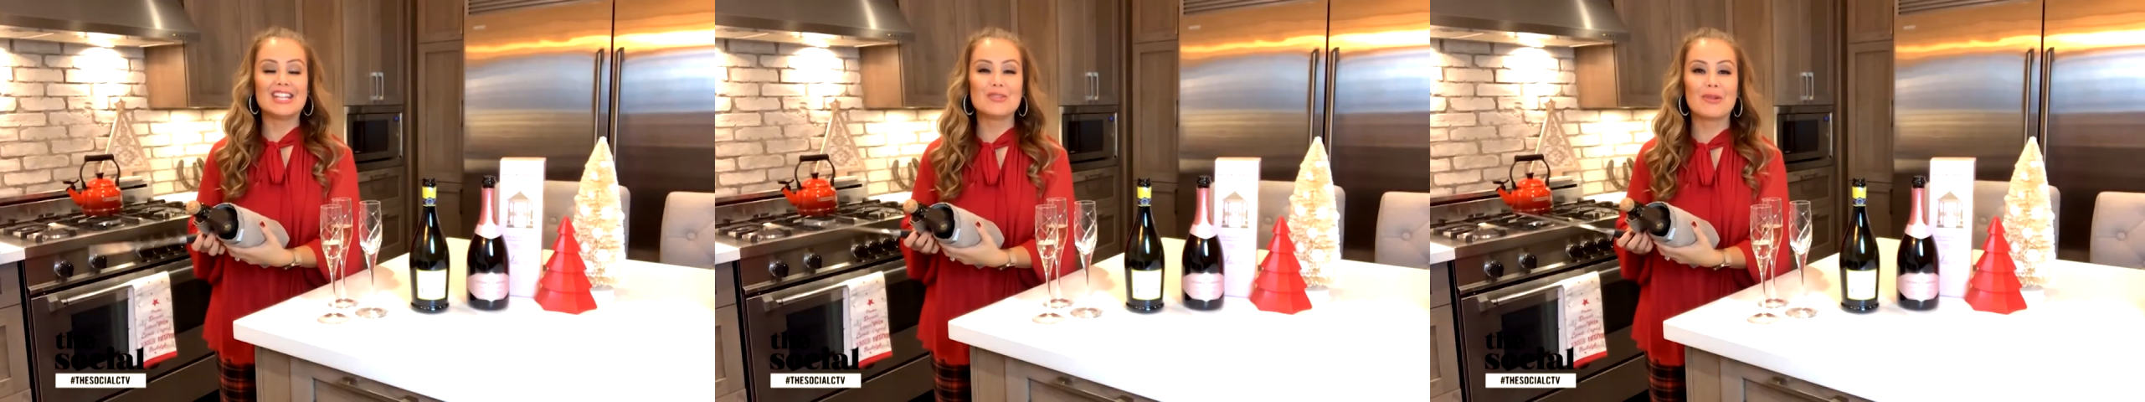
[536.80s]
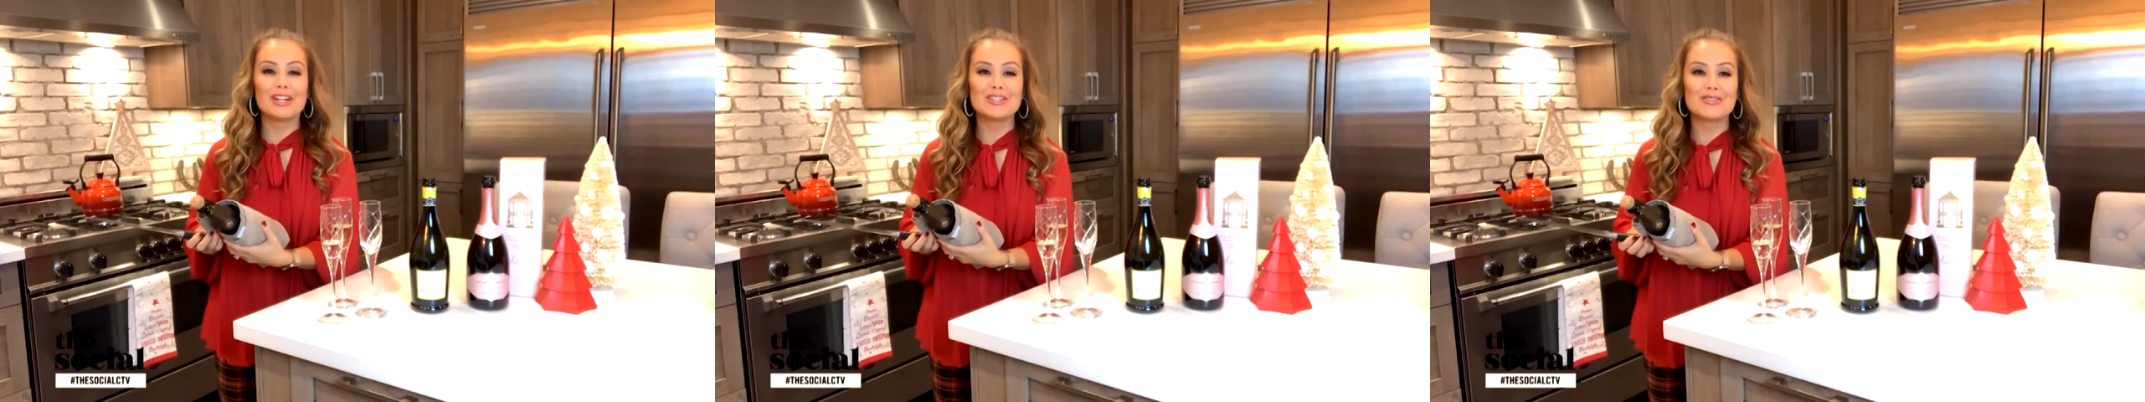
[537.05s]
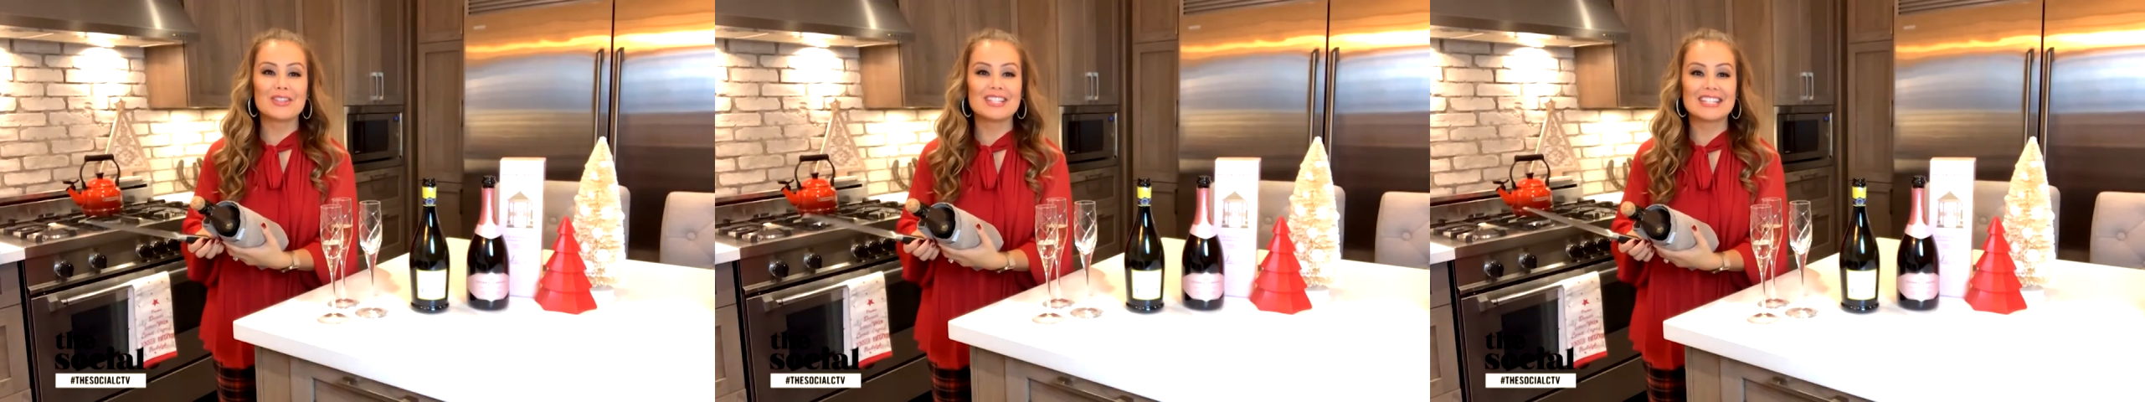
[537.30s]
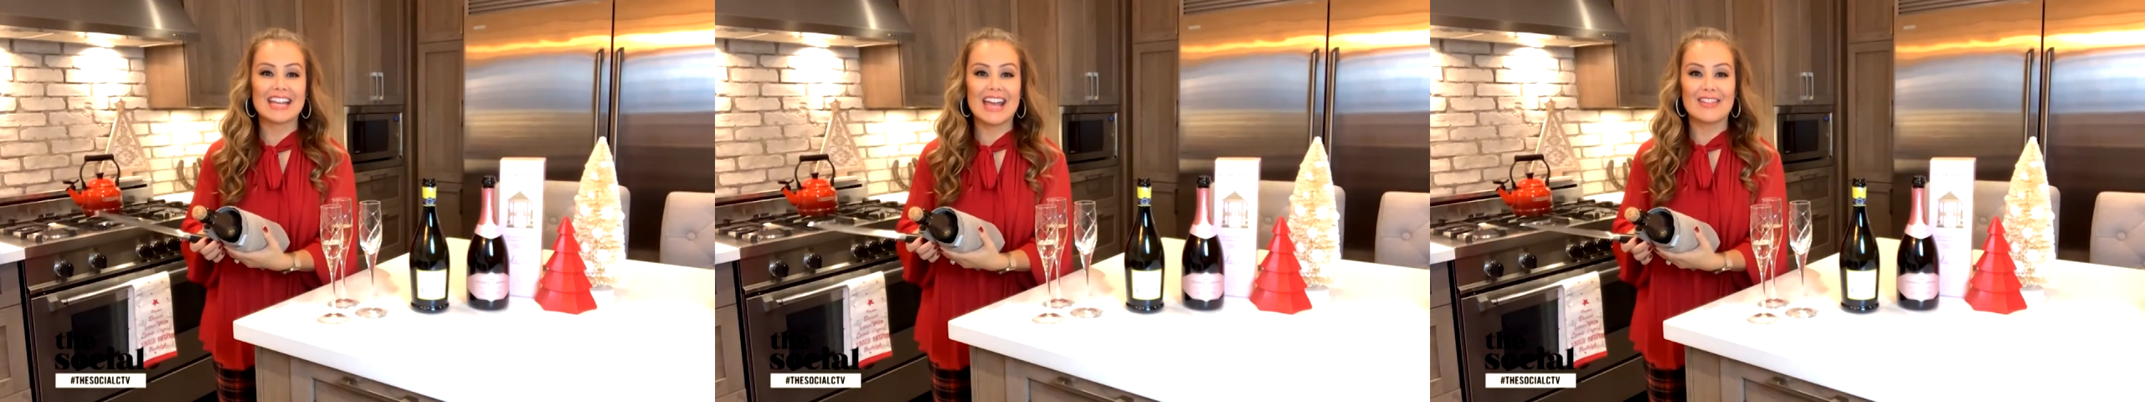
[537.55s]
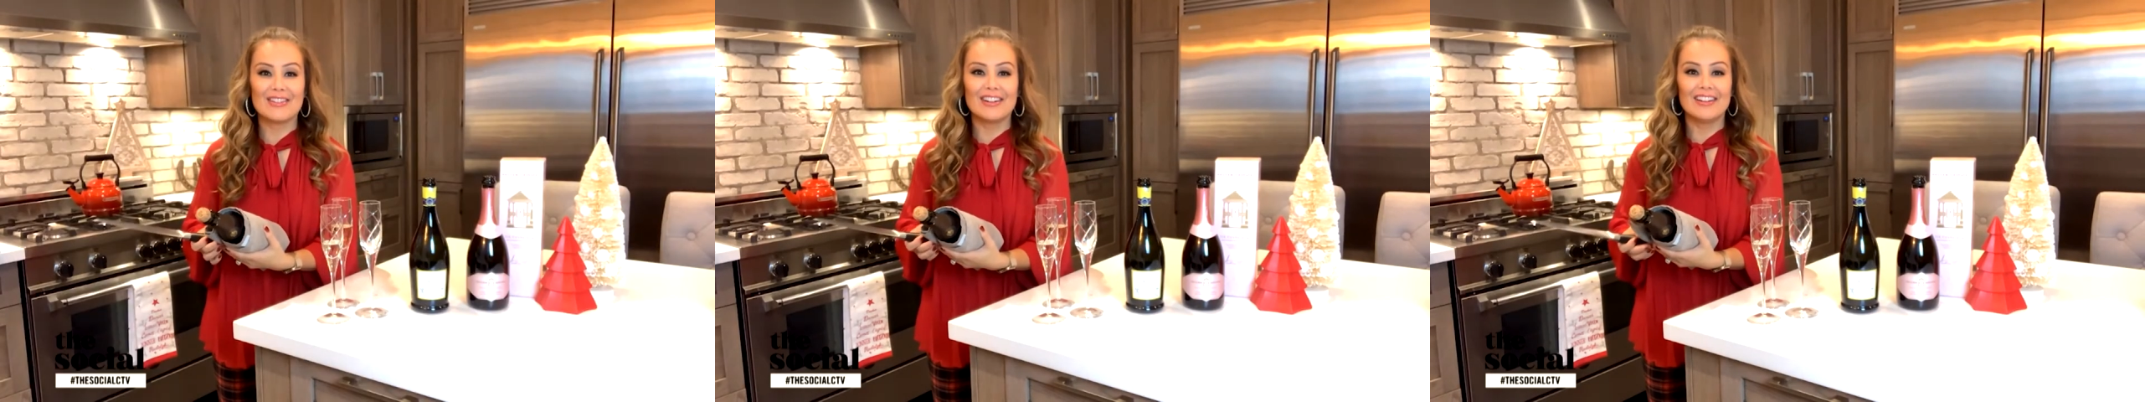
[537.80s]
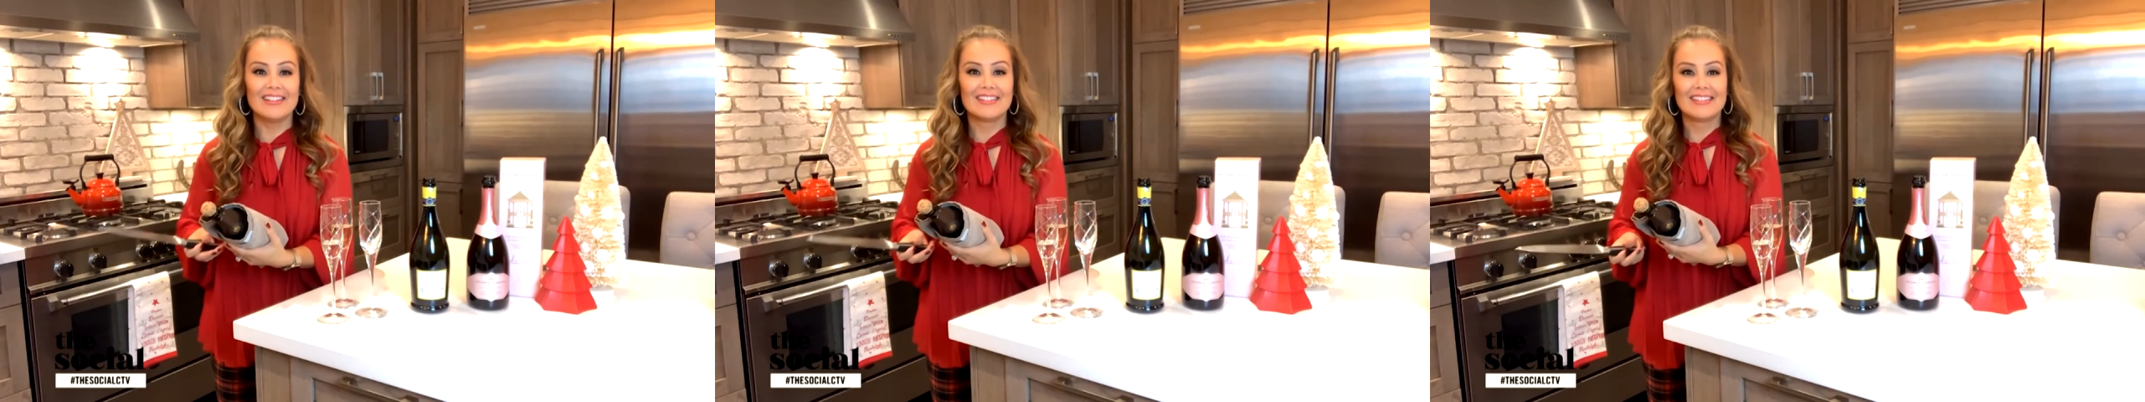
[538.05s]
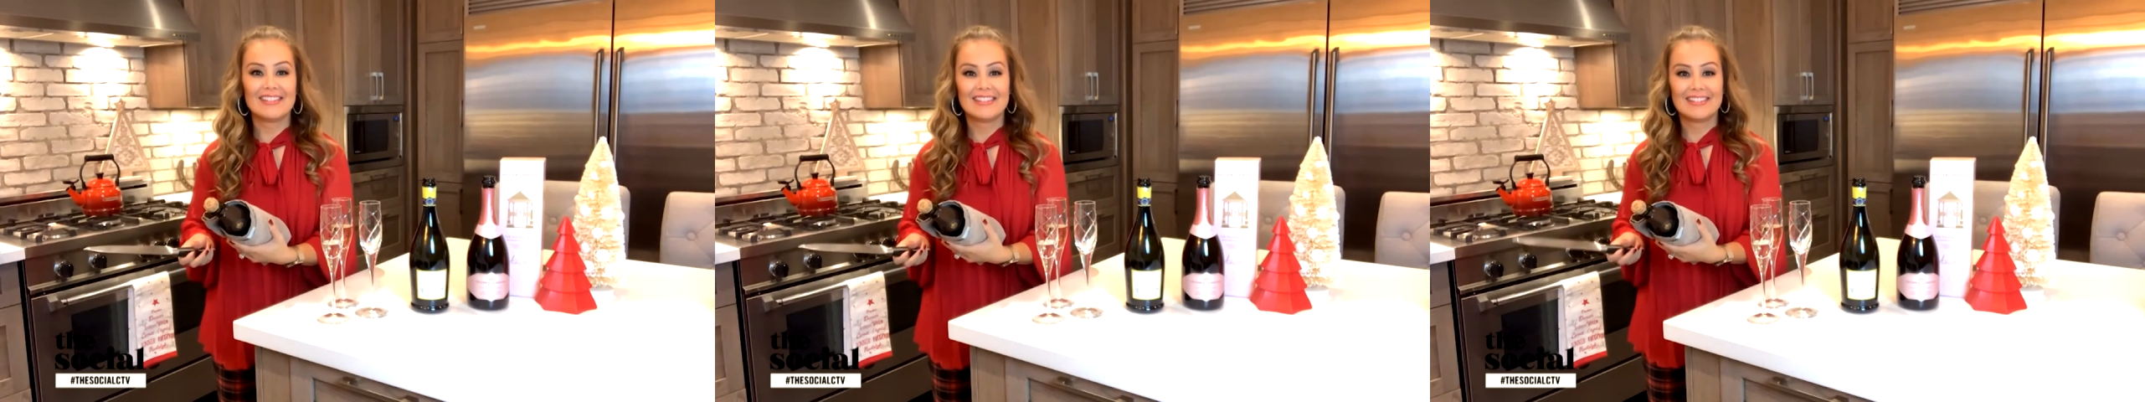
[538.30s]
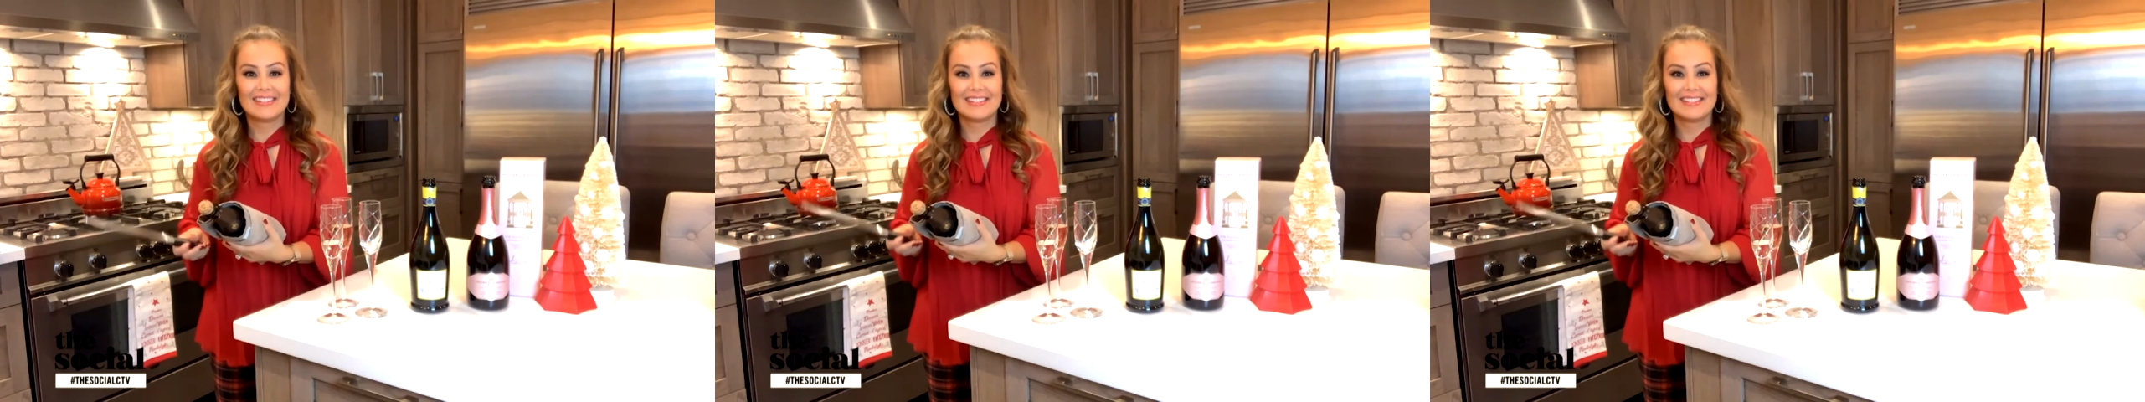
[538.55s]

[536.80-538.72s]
Lainey, do you want to do this together? Yes.